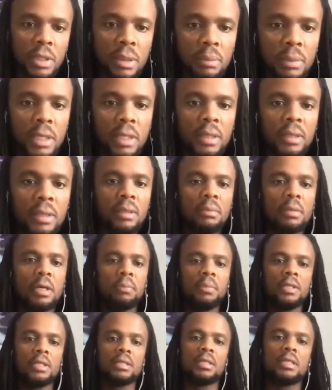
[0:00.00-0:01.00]
in my
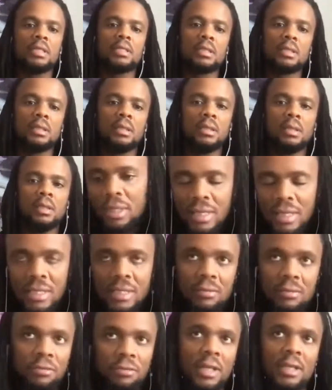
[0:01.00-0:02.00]
business. There's
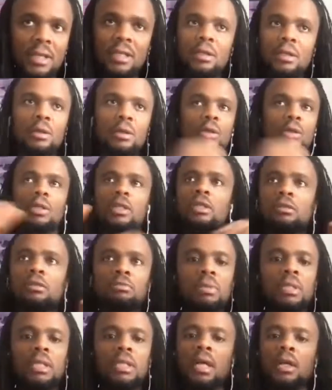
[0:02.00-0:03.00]
a fun and glory
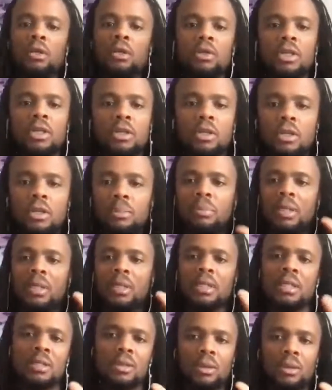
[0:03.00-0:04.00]
of being a unicorn, but
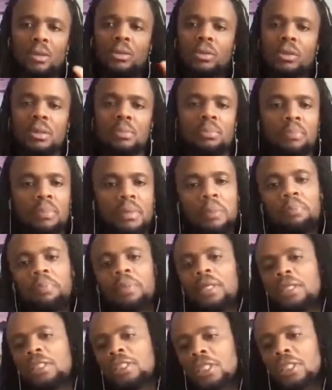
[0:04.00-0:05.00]
there's also the
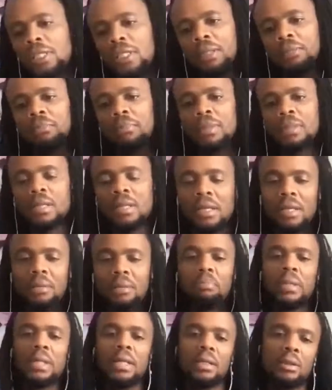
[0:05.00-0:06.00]
pressure
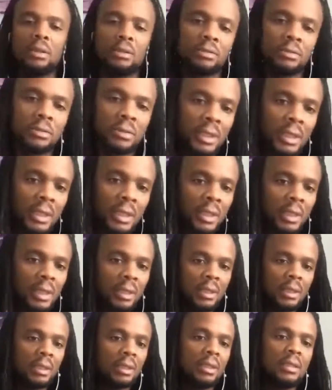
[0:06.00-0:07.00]
and pain of
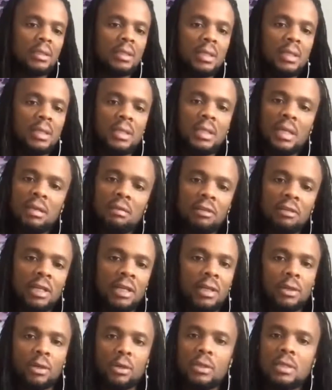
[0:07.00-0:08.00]

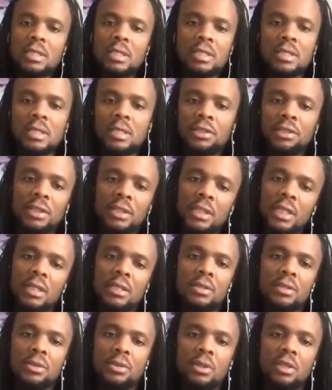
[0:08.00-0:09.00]
delivering consistent
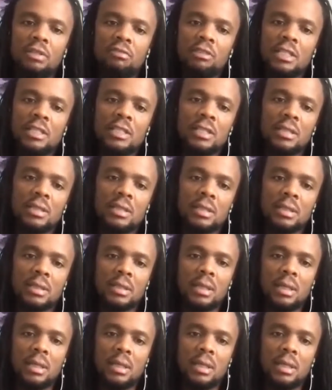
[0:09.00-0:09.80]
returns to your investors.